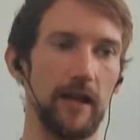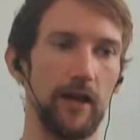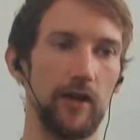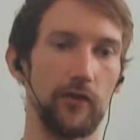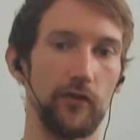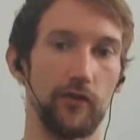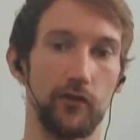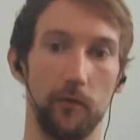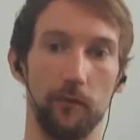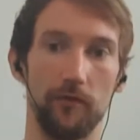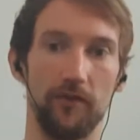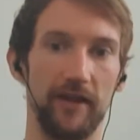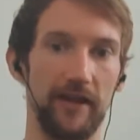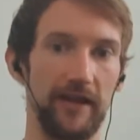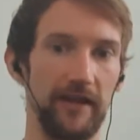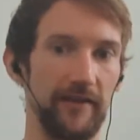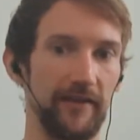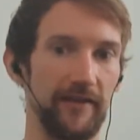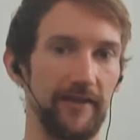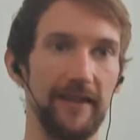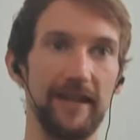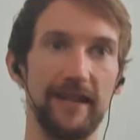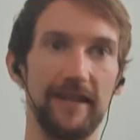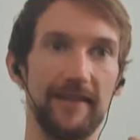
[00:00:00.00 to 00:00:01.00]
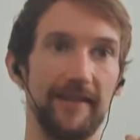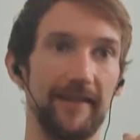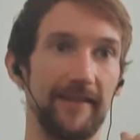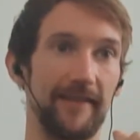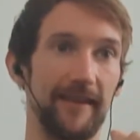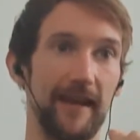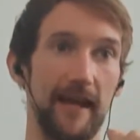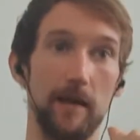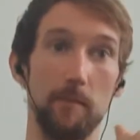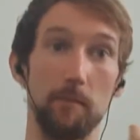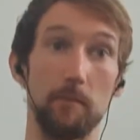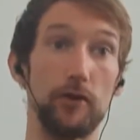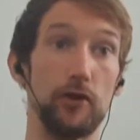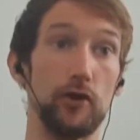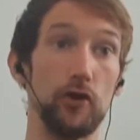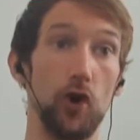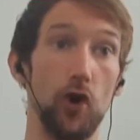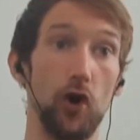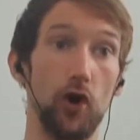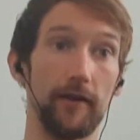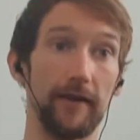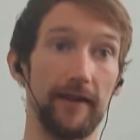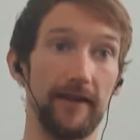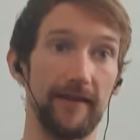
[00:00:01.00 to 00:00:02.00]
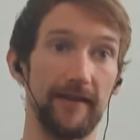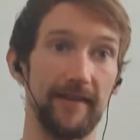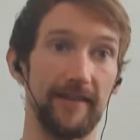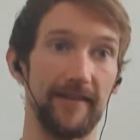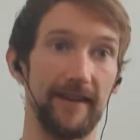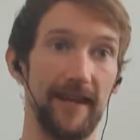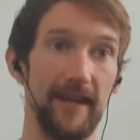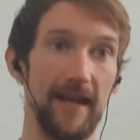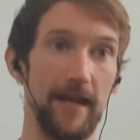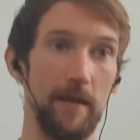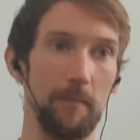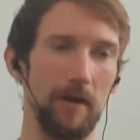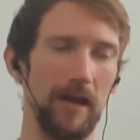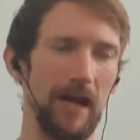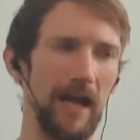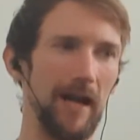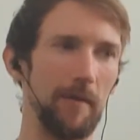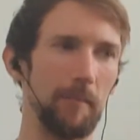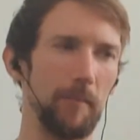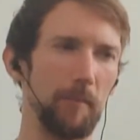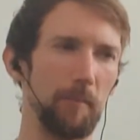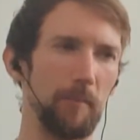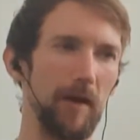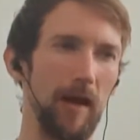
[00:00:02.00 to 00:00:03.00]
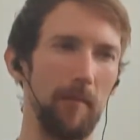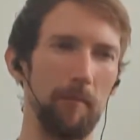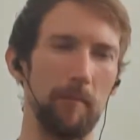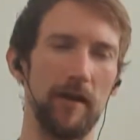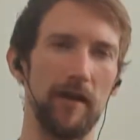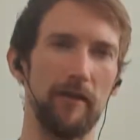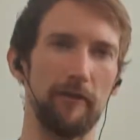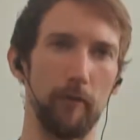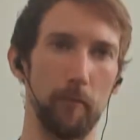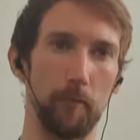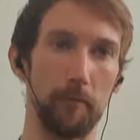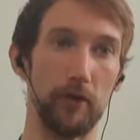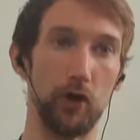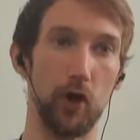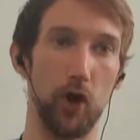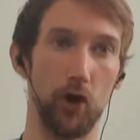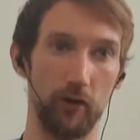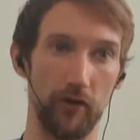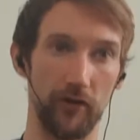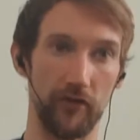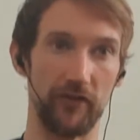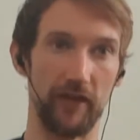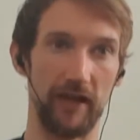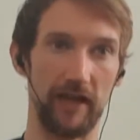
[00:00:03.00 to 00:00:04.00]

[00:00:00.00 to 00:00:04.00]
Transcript: Some things need to stay purely the same, and I am a bit of a purist.